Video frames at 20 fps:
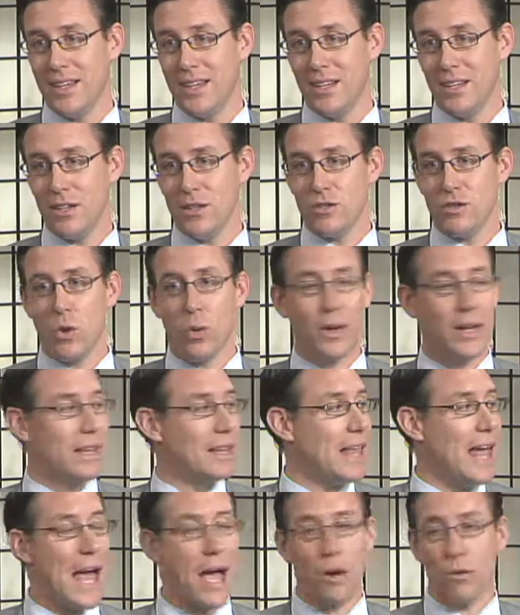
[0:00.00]
The zoning
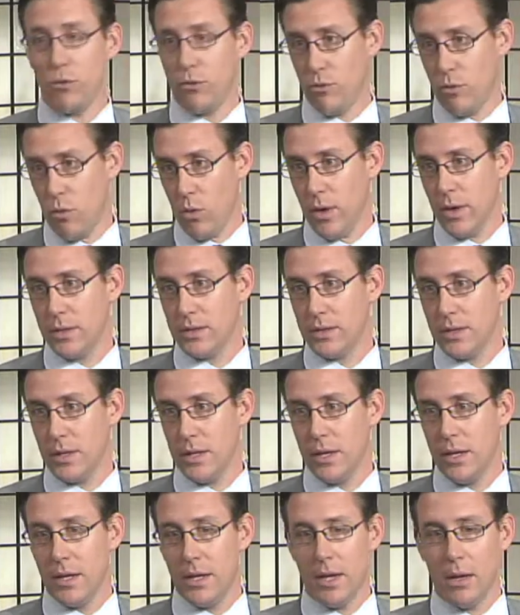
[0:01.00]
allowed for it.
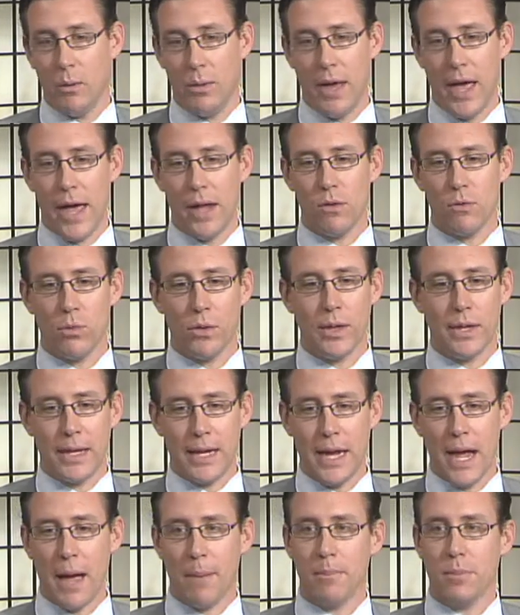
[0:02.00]
We hadn't really
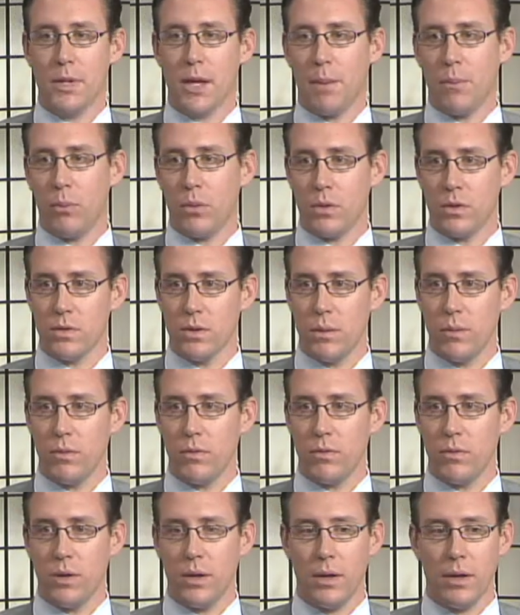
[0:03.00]
kept up with some
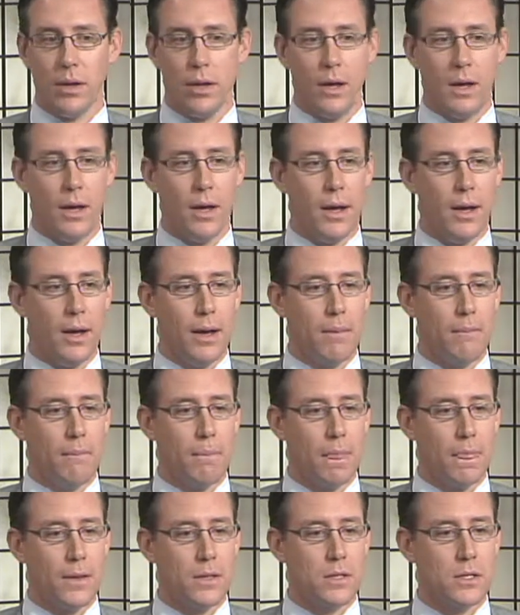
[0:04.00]
of the
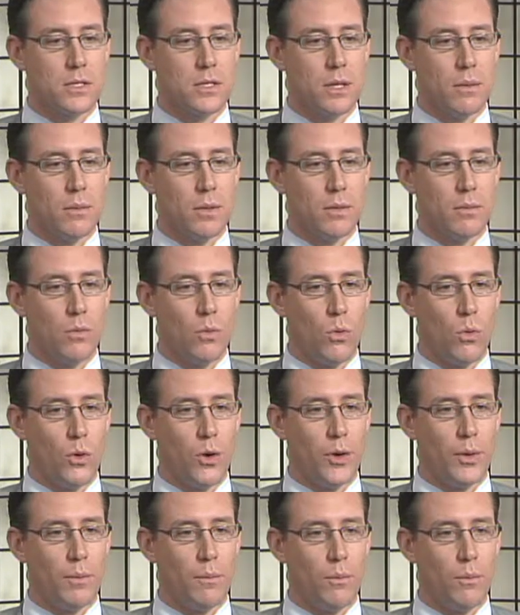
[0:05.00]

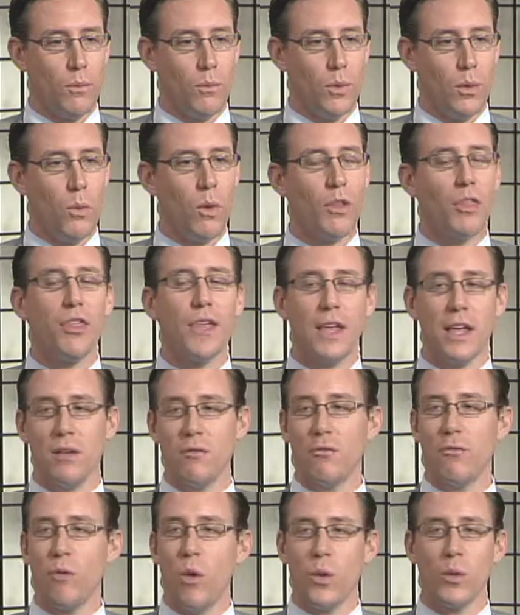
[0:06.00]
more, we weren't
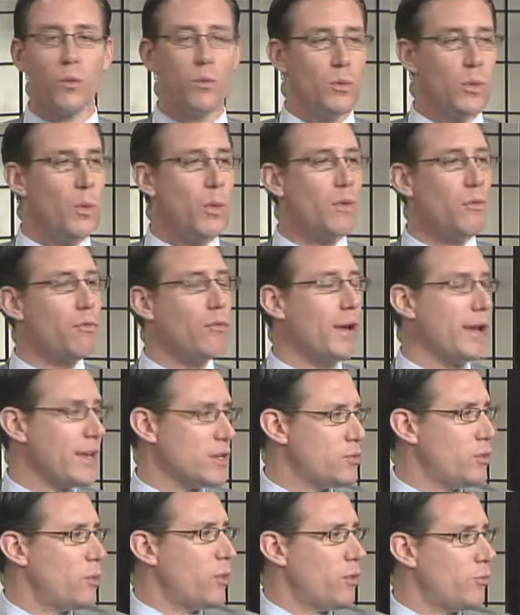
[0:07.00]
thinking forward, I
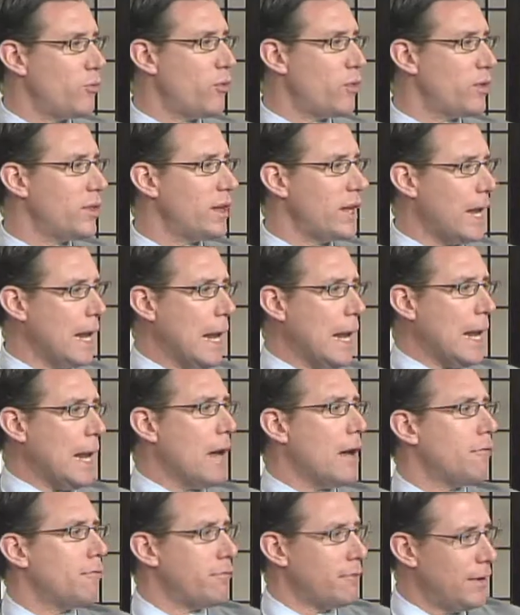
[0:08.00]
guess we weren't forward thinking
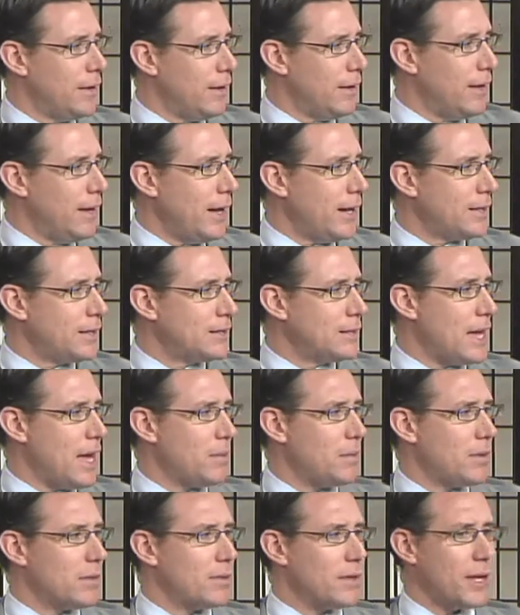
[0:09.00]
enough at the
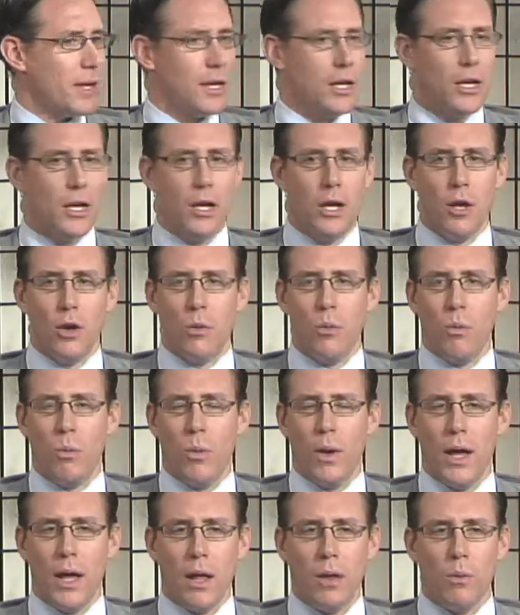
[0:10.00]
time to think,
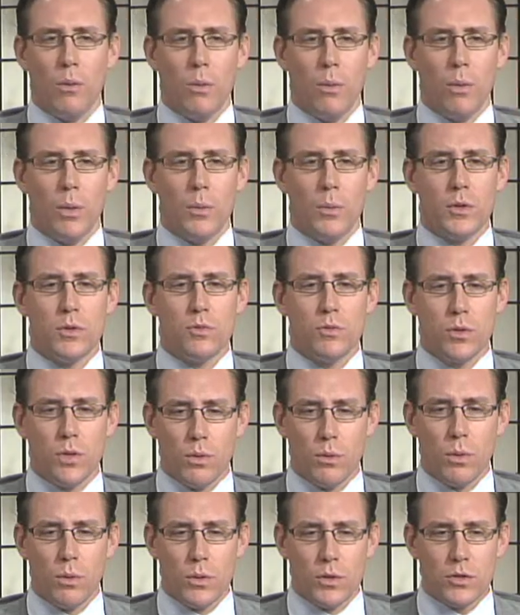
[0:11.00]
well, when
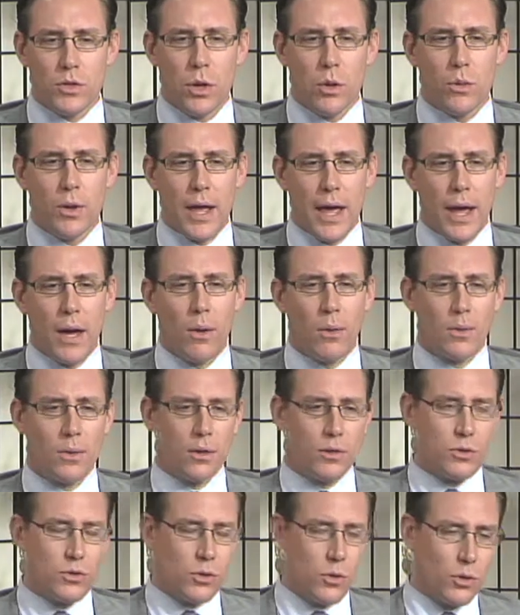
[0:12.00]
we zone now in
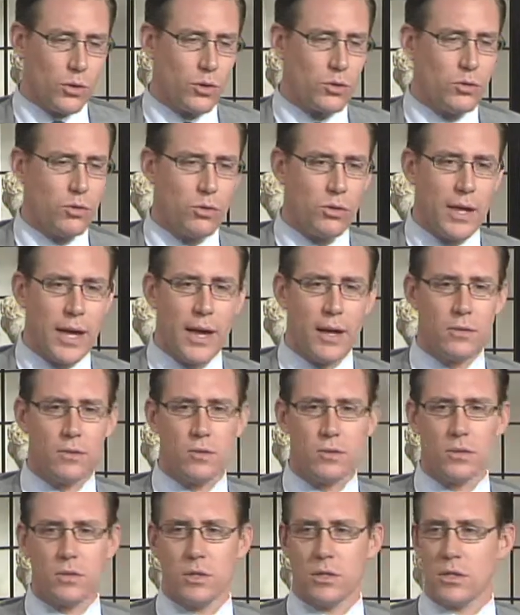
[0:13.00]
the early
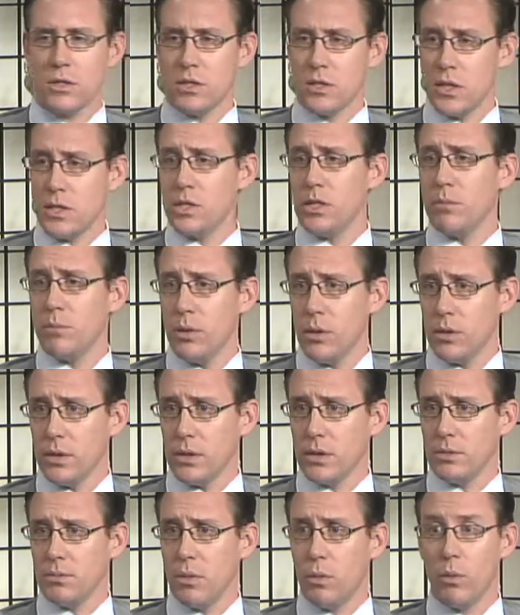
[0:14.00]
2000s, it's existing
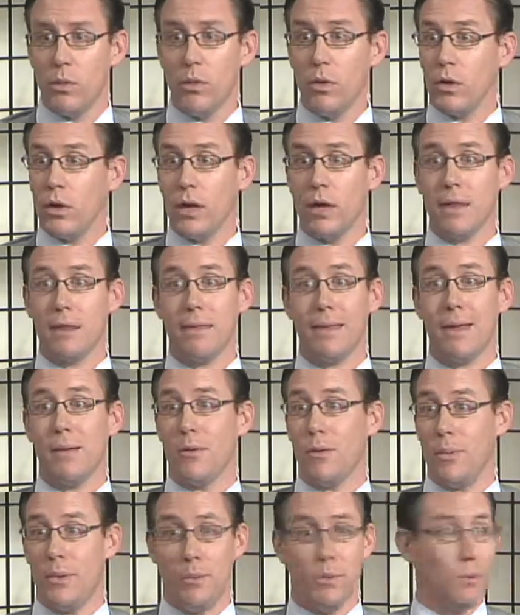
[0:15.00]
buildings, but we really didn't think
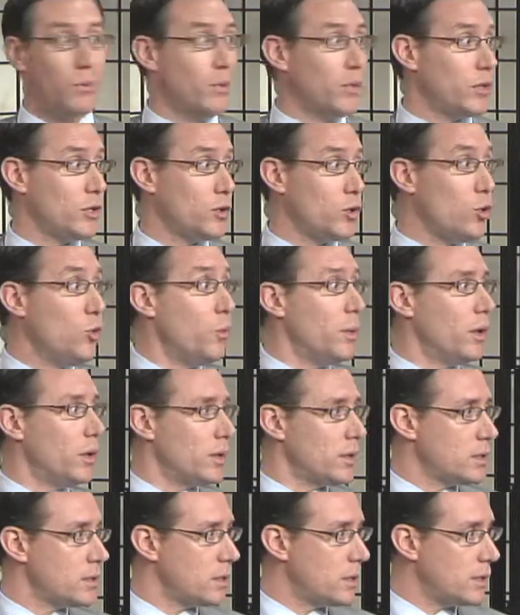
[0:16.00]
about people building new
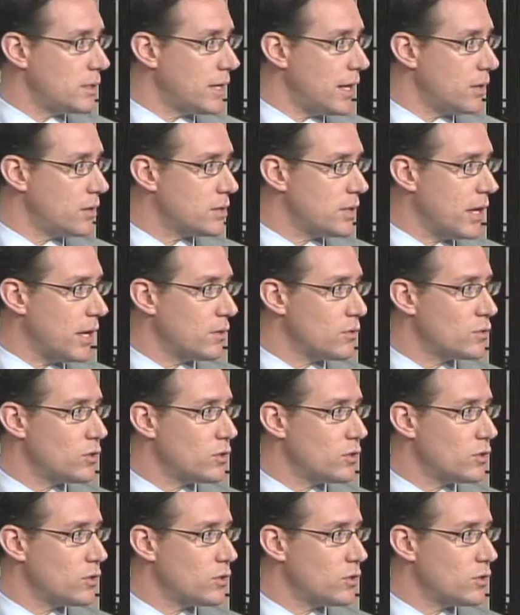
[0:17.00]
buildings in the downtown.